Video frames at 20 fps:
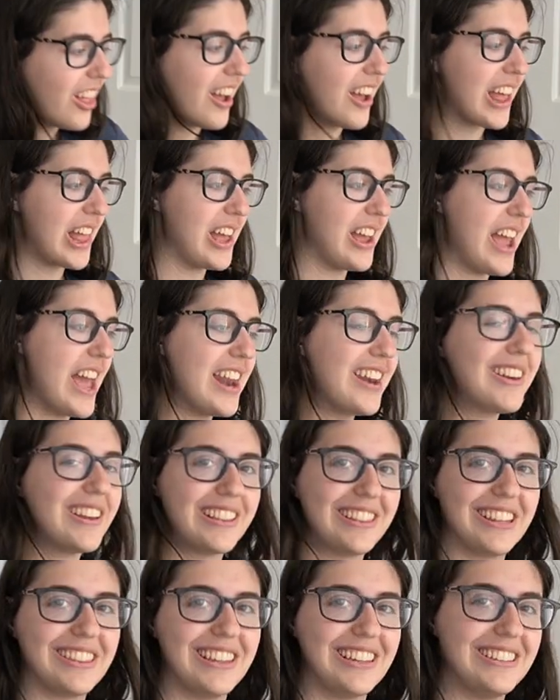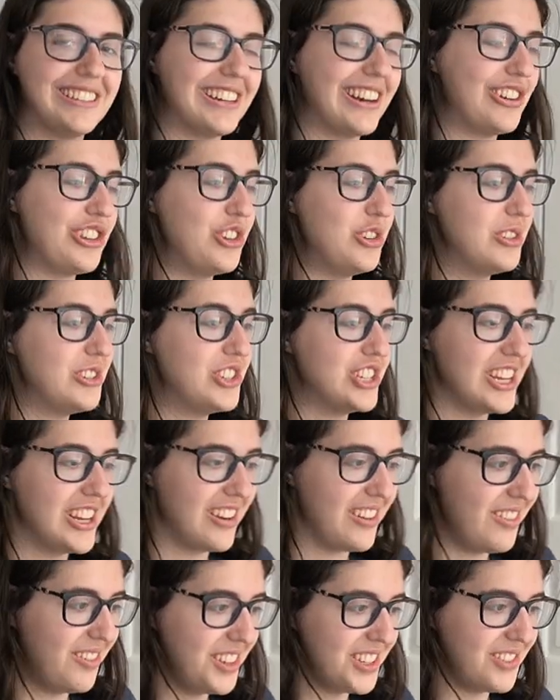editing that they did on
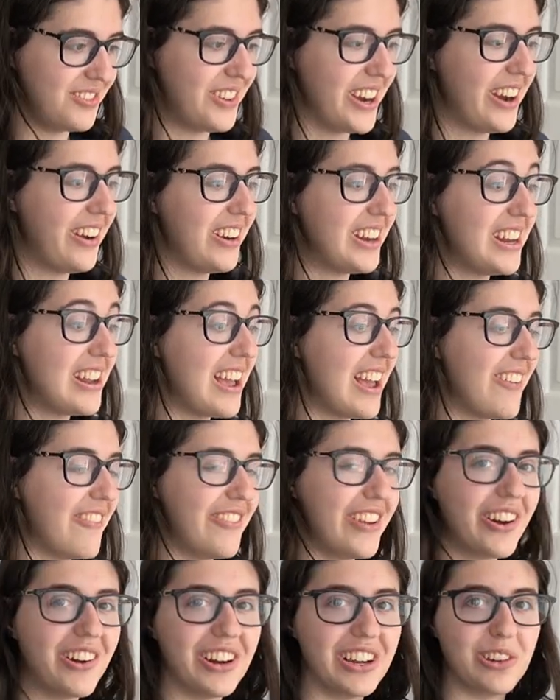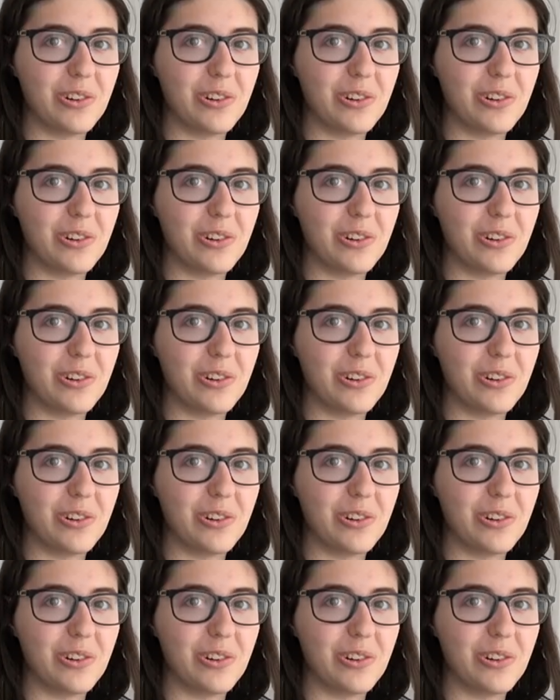Yujin was very, very